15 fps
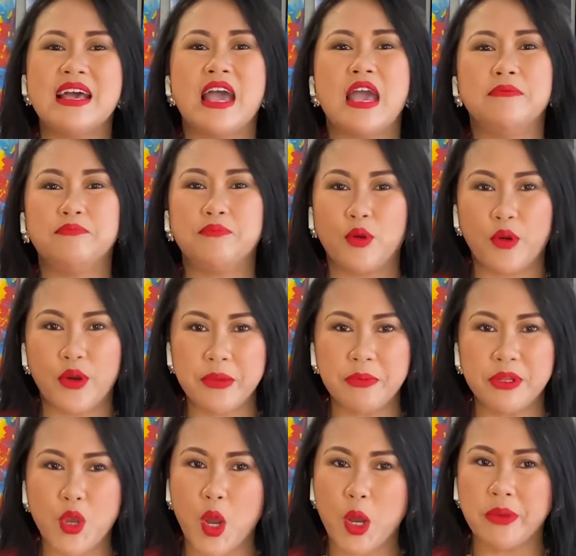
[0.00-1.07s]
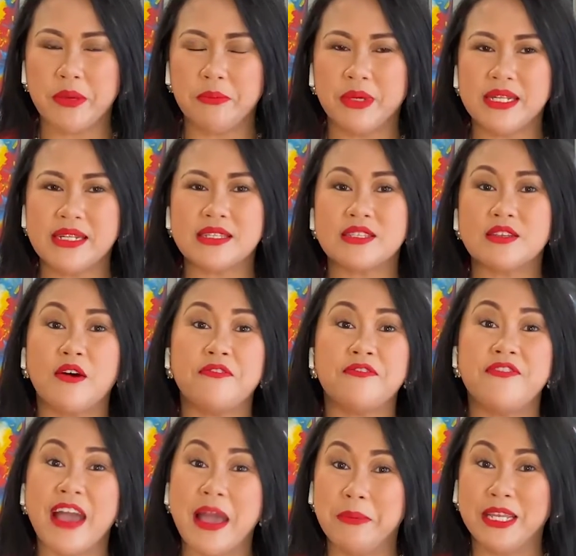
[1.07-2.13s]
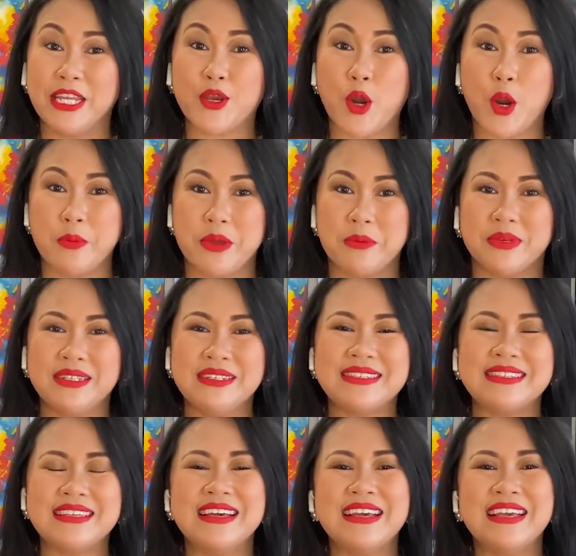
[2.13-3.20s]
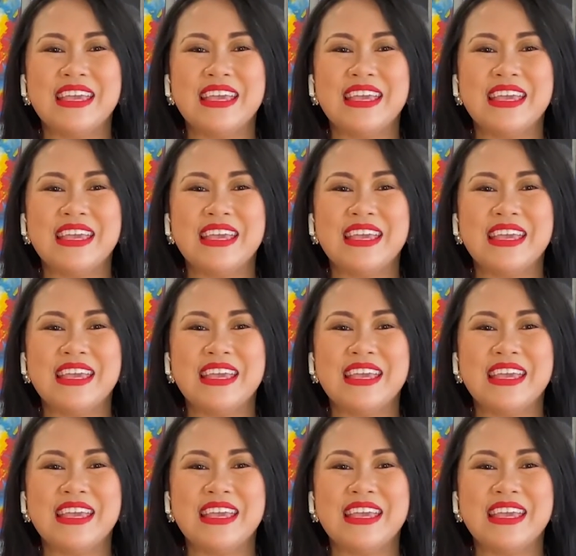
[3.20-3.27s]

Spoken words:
employment commitments, or family commitments